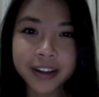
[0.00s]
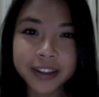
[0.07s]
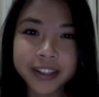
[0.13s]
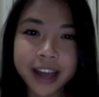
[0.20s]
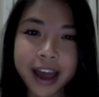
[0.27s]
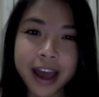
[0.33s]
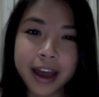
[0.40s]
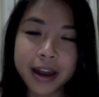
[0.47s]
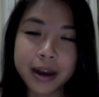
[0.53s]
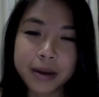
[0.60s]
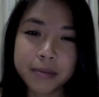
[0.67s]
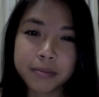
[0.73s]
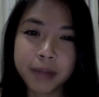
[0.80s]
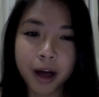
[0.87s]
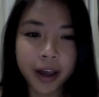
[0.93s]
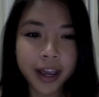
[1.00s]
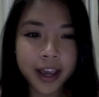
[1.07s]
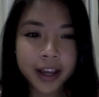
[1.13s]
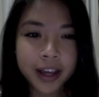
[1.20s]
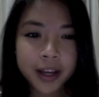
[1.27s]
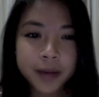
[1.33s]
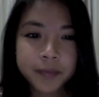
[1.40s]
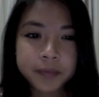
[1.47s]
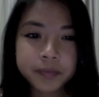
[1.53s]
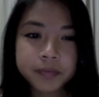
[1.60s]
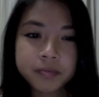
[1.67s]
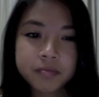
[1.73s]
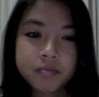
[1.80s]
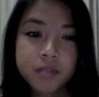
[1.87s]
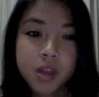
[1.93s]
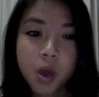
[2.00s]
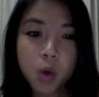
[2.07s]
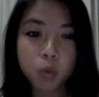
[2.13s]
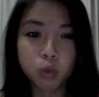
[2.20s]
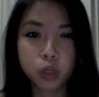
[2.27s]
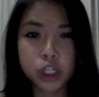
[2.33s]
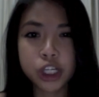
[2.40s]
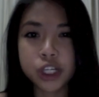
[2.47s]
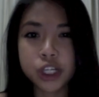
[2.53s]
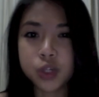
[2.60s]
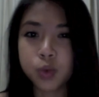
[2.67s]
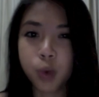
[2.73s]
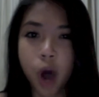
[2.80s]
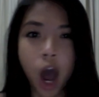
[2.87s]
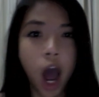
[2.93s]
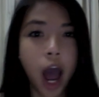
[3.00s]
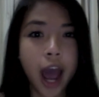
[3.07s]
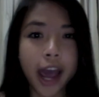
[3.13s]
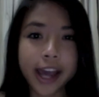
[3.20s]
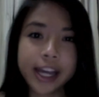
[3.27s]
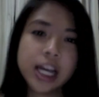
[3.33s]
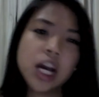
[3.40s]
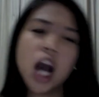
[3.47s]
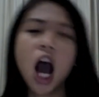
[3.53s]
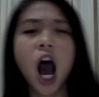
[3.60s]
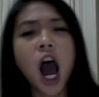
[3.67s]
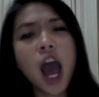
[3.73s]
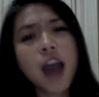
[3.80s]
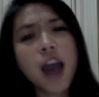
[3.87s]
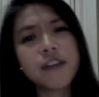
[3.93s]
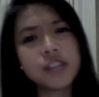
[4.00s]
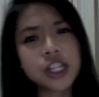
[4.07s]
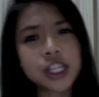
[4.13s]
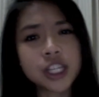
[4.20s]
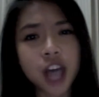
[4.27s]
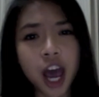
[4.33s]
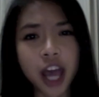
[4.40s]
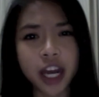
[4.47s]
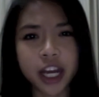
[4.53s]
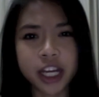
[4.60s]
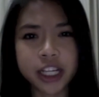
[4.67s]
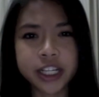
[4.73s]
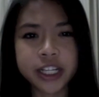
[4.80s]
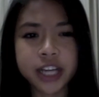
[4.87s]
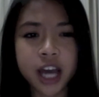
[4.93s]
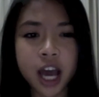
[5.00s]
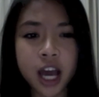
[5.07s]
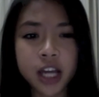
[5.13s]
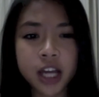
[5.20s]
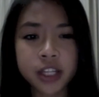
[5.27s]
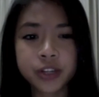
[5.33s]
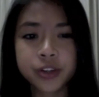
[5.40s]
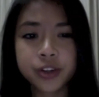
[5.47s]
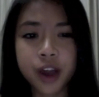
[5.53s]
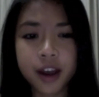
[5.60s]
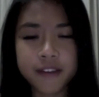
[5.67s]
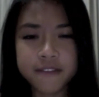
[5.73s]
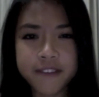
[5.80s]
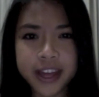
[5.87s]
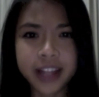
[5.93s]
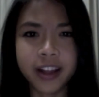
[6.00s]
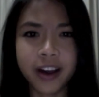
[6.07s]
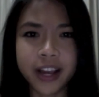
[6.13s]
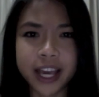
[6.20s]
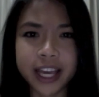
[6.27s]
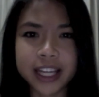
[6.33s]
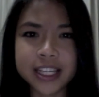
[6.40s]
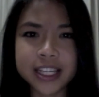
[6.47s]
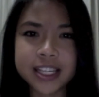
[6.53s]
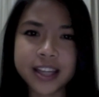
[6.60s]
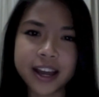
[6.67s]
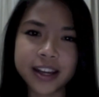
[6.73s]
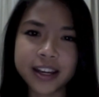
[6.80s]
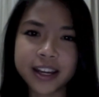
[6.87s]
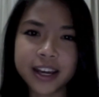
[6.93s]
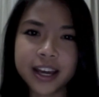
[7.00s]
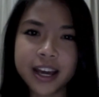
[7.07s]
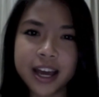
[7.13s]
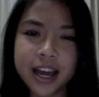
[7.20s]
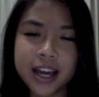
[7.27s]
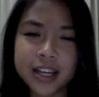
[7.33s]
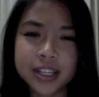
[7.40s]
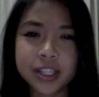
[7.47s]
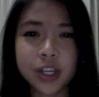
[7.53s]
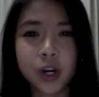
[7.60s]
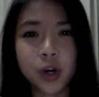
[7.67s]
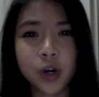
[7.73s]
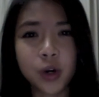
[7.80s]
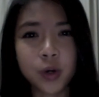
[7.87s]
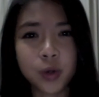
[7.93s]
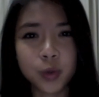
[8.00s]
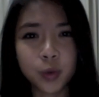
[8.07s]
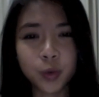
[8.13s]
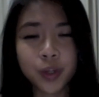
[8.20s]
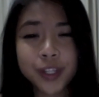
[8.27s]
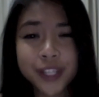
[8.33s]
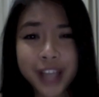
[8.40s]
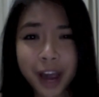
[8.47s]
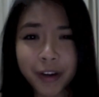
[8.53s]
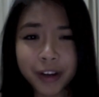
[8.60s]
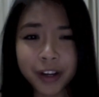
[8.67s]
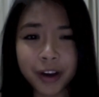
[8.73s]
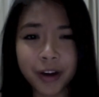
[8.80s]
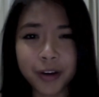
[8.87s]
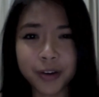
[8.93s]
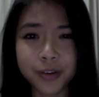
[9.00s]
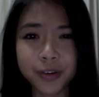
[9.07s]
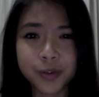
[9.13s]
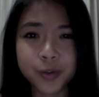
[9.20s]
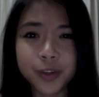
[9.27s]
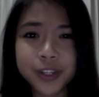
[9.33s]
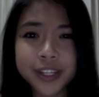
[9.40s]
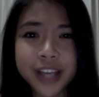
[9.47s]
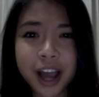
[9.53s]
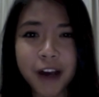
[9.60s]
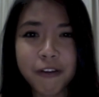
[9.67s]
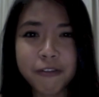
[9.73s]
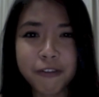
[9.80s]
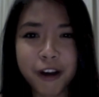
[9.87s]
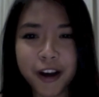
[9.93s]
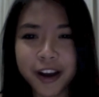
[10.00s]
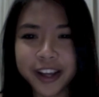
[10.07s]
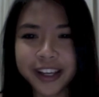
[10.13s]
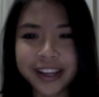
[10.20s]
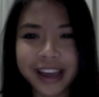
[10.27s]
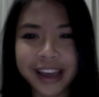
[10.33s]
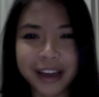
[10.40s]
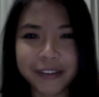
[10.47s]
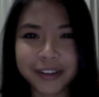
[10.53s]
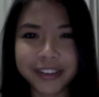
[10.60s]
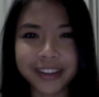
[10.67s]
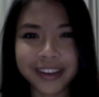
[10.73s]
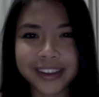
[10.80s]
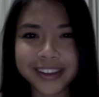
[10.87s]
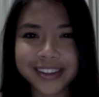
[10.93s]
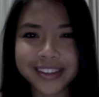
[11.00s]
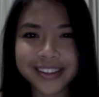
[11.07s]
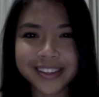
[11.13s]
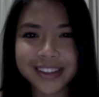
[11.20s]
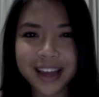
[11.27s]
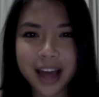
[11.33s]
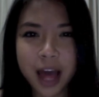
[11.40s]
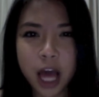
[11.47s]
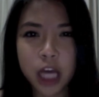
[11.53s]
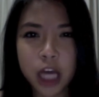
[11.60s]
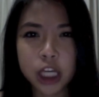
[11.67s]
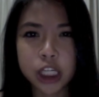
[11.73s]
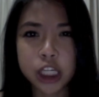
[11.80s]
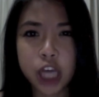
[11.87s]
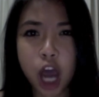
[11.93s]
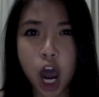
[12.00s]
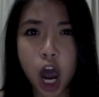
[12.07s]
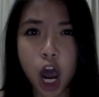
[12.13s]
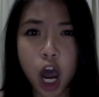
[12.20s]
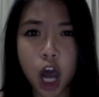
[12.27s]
at blogging, which is why I have decided to try vlogging instead. So we'll see how it goes. We'll see how far I get with this. Yeah.